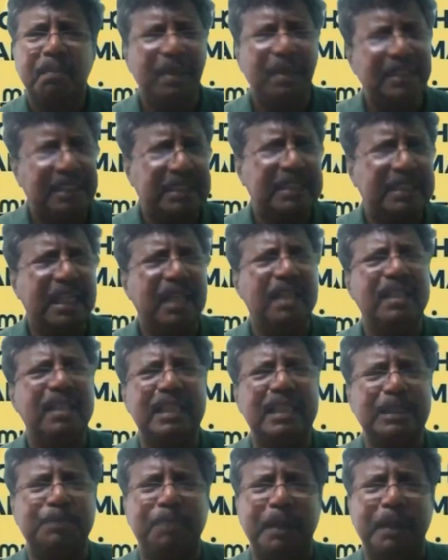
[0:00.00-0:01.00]
But
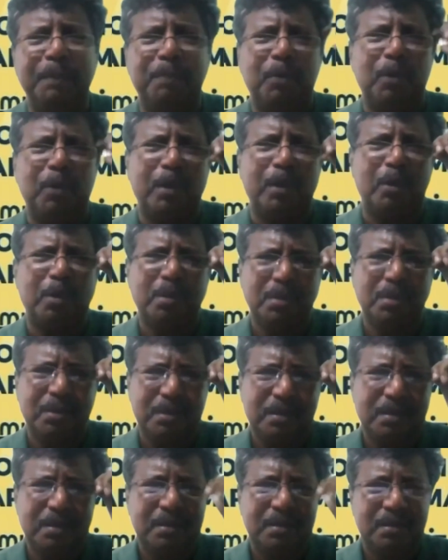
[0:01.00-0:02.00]
still, these people, you know,
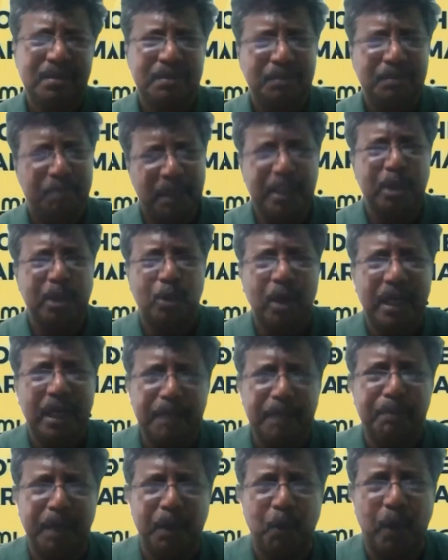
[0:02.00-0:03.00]

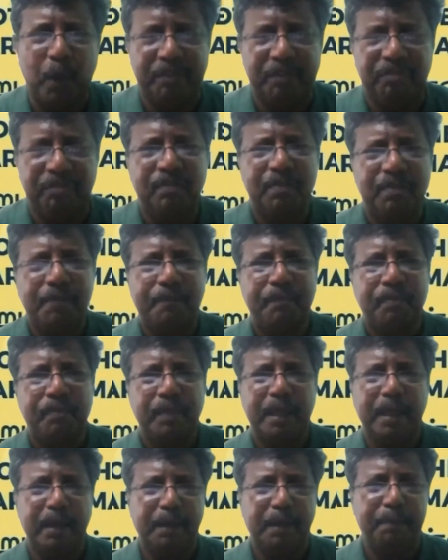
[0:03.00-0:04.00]
particularly my wife,
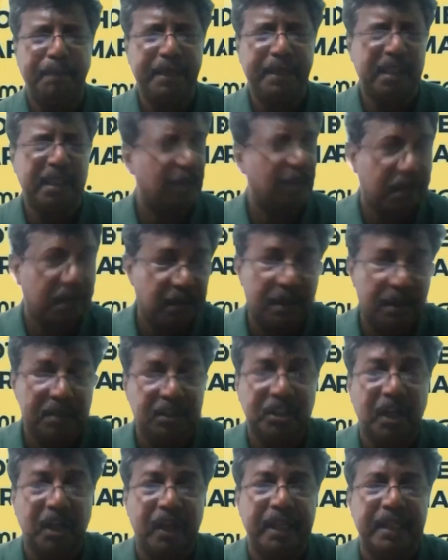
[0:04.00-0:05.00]
the bitter,
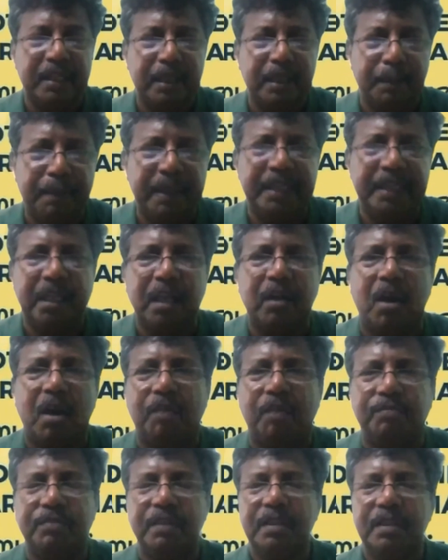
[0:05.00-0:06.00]
sorry, the better
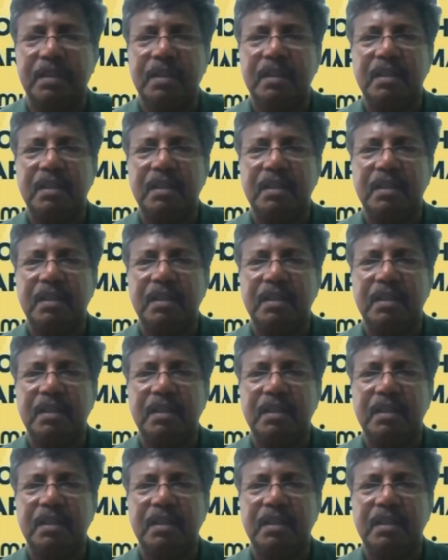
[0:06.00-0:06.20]
half,